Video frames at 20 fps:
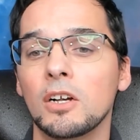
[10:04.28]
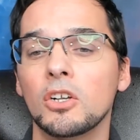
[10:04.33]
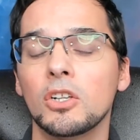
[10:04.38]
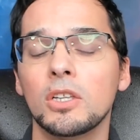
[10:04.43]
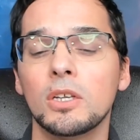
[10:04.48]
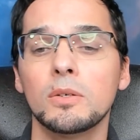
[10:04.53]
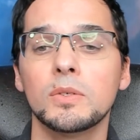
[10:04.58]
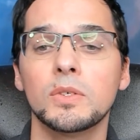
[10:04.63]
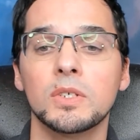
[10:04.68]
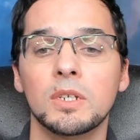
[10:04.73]

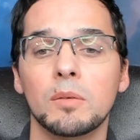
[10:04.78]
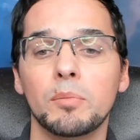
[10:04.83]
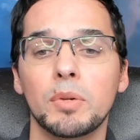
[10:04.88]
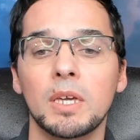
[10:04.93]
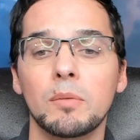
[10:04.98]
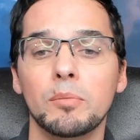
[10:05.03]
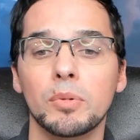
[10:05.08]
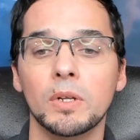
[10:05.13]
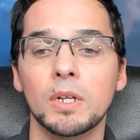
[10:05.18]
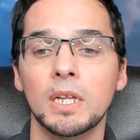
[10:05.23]
closer to
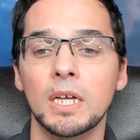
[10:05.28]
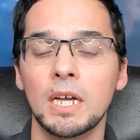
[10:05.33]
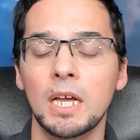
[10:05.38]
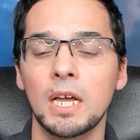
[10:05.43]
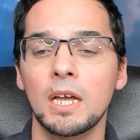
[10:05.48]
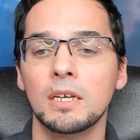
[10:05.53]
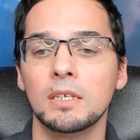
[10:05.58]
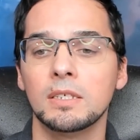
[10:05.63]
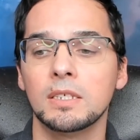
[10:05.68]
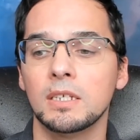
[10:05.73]
people
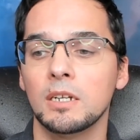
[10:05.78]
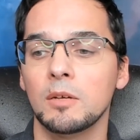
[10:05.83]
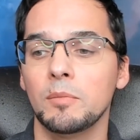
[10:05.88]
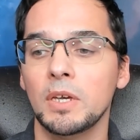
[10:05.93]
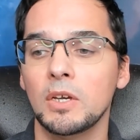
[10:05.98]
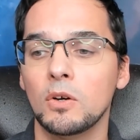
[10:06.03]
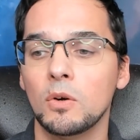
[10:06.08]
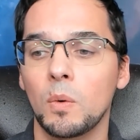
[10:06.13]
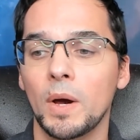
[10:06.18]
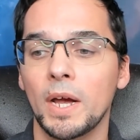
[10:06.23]
is going to
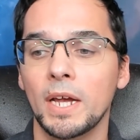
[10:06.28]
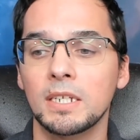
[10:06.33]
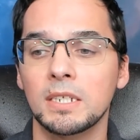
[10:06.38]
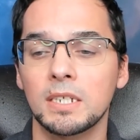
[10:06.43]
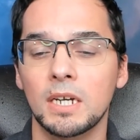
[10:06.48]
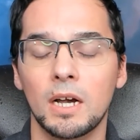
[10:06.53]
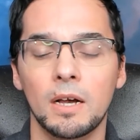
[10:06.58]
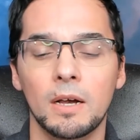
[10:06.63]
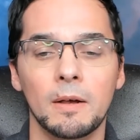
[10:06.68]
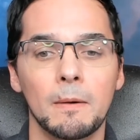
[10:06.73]
be
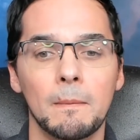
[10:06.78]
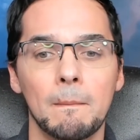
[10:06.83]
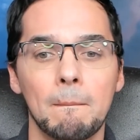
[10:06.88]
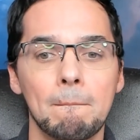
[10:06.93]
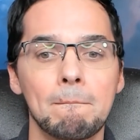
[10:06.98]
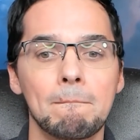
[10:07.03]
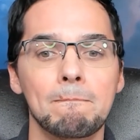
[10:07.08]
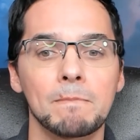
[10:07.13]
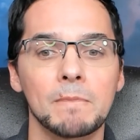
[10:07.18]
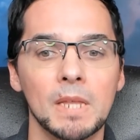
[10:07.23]
quite
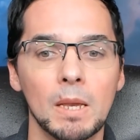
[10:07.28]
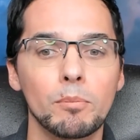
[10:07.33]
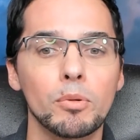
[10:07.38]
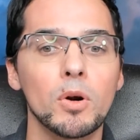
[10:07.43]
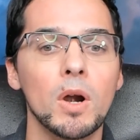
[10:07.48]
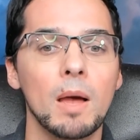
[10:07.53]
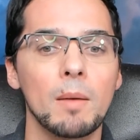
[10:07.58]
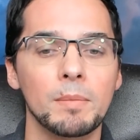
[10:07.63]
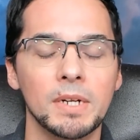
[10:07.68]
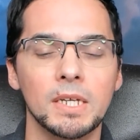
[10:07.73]

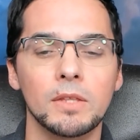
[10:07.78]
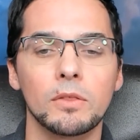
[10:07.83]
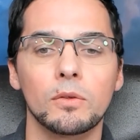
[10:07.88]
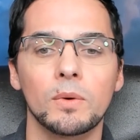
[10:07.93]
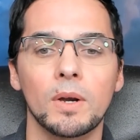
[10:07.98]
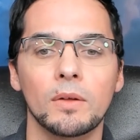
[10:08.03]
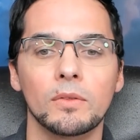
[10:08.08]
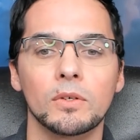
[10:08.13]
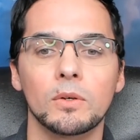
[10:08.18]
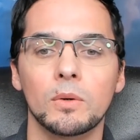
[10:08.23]
prominent
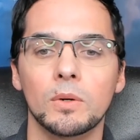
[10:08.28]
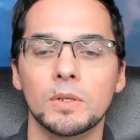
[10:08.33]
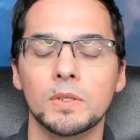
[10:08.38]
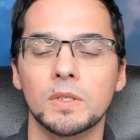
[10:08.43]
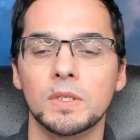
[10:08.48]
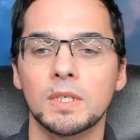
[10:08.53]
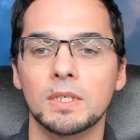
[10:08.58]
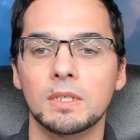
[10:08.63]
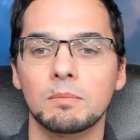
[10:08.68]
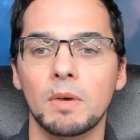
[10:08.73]
throughout the
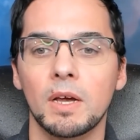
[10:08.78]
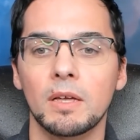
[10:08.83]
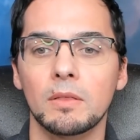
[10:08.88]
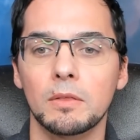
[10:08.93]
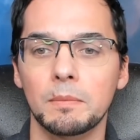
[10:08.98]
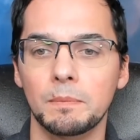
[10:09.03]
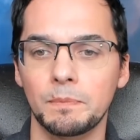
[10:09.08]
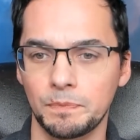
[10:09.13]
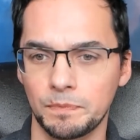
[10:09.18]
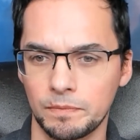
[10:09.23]
course of this
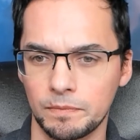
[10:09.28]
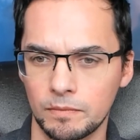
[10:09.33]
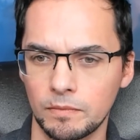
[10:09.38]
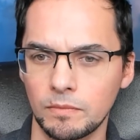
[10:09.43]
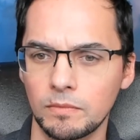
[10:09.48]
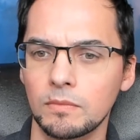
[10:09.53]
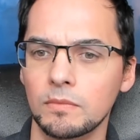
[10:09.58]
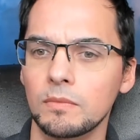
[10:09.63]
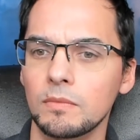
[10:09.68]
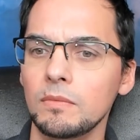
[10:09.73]
month.
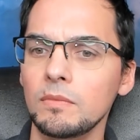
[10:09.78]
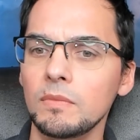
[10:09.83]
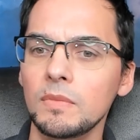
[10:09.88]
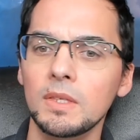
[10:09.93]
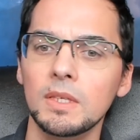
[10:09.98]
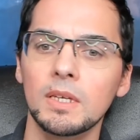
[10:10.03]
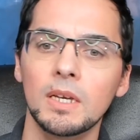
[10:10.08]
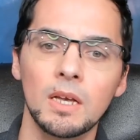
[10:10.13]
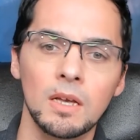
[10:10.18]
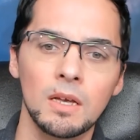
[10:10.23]

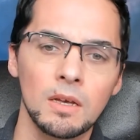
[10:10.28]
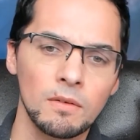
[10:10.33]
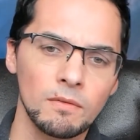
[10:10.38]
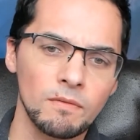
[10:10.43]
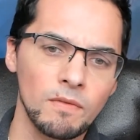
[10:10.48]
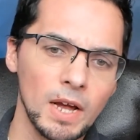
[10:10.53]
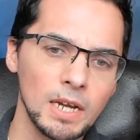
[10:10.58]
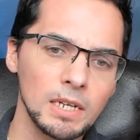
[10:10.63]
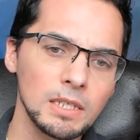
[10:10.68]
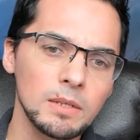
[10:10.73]

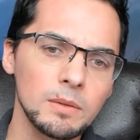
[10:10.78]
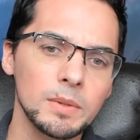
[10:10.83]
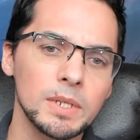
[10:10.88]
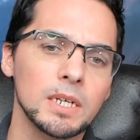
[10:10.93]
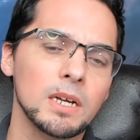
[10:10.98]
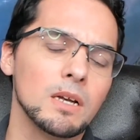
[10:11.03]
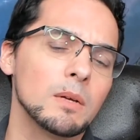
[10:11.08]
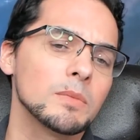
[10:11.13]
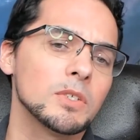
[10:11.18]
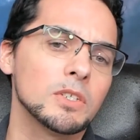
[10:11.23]
Finally, when
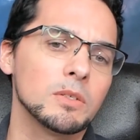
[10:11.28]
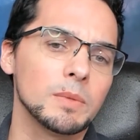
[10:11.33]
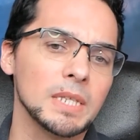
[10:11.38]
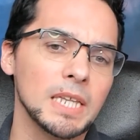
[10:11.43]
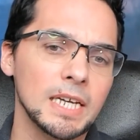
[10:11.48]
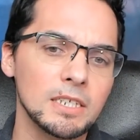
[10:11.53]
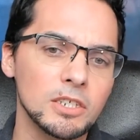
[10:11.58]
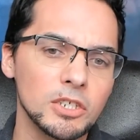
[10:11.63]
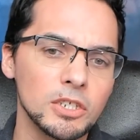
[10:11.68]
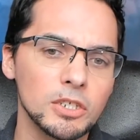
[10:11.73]
it comes to
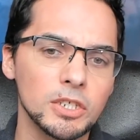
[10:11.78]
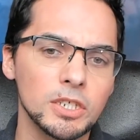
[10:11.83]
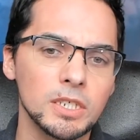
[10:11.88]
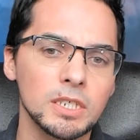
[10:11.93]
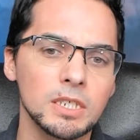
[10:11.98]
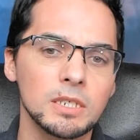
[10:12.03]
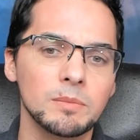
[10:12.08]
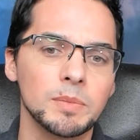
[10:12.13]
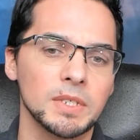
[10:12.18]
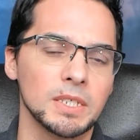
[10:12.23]

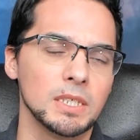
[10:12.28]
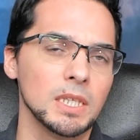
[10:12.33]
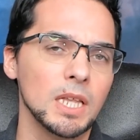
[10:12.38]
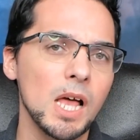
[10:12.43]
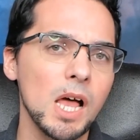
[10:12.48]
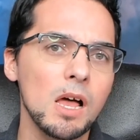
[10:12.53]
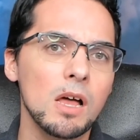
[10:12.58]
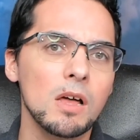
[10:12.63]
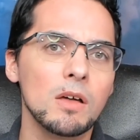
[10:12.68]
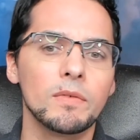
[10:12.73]
relationships and
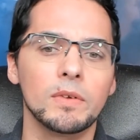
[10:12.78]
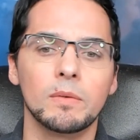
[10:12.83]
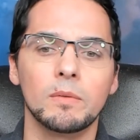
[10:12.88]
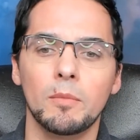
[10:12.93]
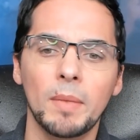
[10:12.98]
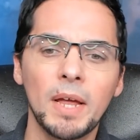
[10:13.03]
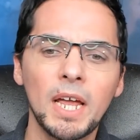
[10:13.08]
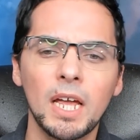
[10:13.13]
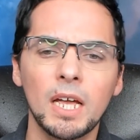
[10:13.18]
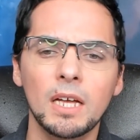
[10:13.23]
love and
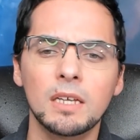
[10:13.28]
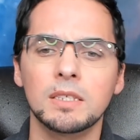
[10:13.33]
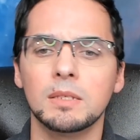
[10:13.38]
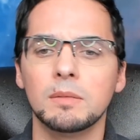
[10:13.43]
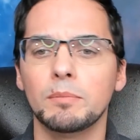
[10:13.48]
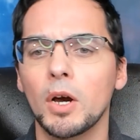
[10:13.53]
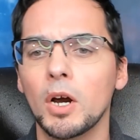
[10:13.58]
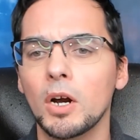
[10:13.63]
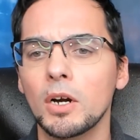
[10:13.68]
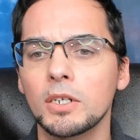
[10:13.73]
romance
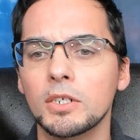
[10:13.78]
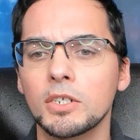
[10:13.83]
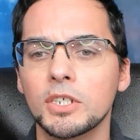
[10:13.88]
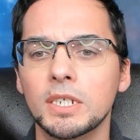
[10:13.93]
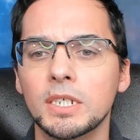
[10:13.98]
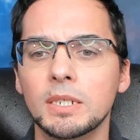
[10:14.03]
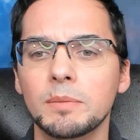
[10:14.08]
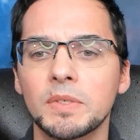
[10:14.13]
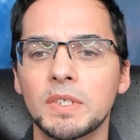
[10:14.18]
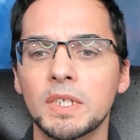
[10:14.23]
and
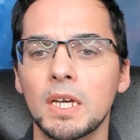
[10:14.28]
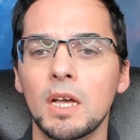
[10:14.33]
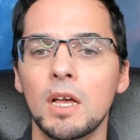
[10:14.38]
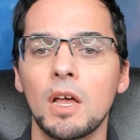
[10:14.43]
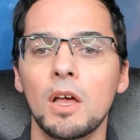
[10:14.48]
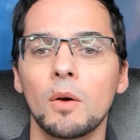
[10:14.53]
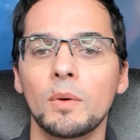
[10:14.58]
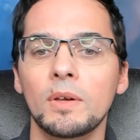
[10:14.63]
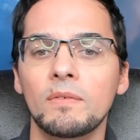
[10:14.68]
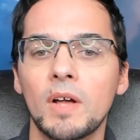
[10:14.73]
partnerships,
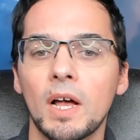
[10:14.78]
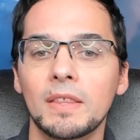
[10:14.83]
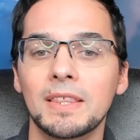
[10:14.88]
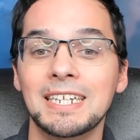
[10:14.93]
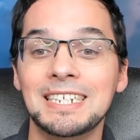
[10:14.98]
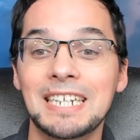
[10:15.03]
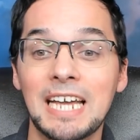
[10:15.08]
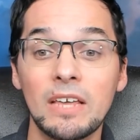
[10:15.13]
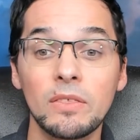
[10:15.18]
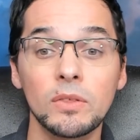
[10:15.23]
we've got
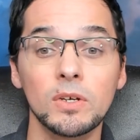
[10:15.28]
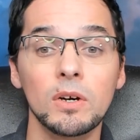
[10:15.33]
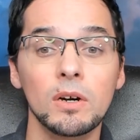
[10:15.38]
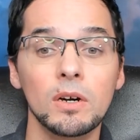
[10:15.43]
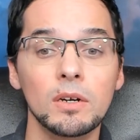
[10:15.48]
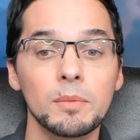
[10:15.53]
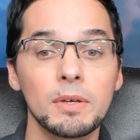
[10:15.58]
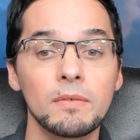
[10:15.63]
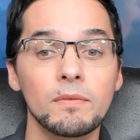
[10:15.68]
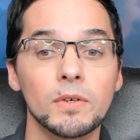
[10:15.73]
the Death
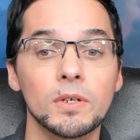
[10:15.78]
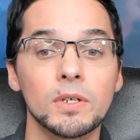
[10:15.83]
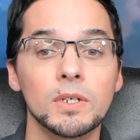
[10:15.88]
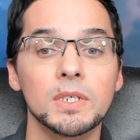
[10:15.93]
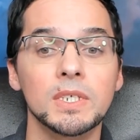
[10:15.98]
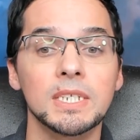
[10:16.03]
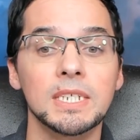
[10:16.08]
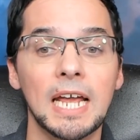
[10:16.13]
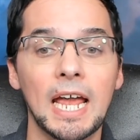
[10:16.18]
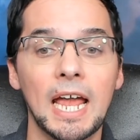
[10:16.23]
card
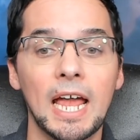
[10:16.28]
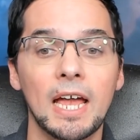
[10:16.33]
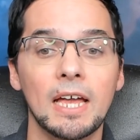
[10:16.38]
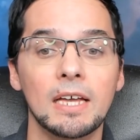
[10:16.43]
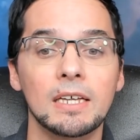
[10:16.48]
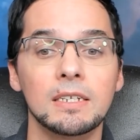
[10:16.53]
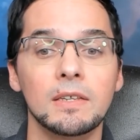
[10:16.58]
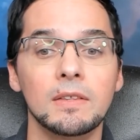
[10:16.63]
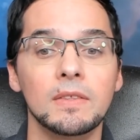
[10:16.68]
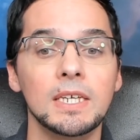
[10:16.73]
reversed
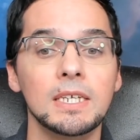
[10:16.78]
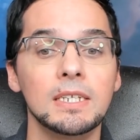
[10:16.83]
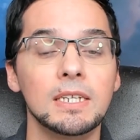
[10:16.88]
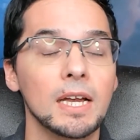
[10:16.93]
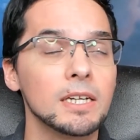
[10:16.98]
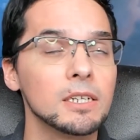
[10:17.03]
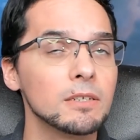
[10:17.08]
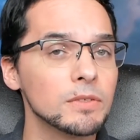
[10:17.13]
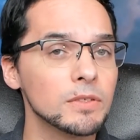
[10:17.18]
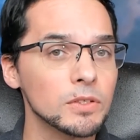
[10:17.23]
and the
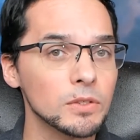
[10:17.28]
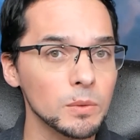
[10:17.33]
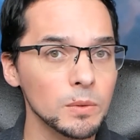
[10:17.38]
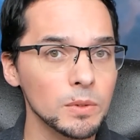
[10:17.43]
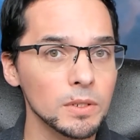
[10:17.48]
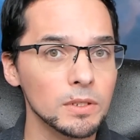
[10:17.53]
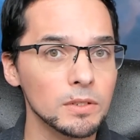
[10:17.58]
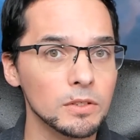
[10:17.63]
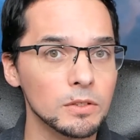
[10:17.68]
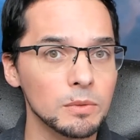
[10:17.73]
Knight of
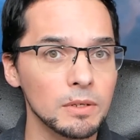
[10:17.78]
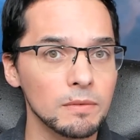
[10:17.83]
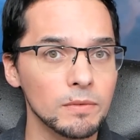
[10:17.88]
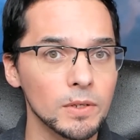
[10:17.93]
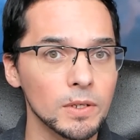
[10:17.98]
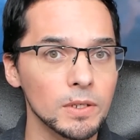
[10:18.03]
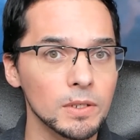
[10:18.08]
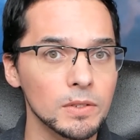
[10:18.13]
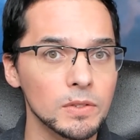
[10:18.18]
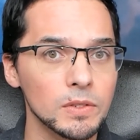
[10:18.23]
Swords
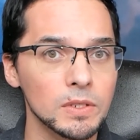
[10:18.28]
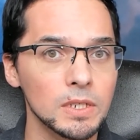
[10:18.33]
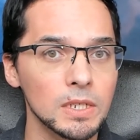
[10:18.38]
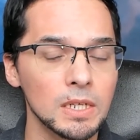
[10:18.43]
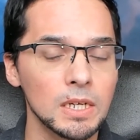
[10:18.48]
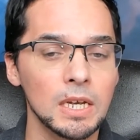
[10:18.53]
reversed.